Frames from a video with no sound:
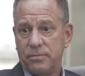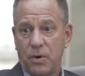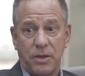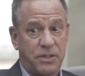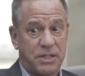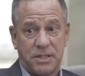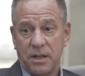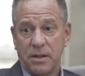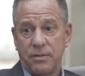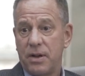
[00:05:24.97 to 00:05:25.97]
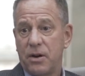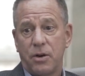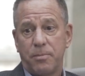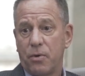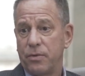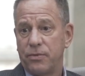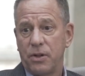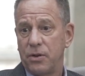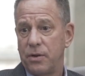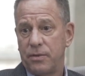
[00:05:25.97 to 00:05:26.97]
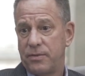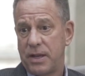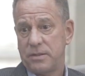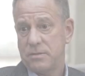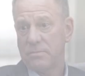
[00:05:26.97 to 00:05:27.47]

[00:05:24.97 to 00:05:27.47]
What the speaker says: whether it's a single event or a portfolio of events.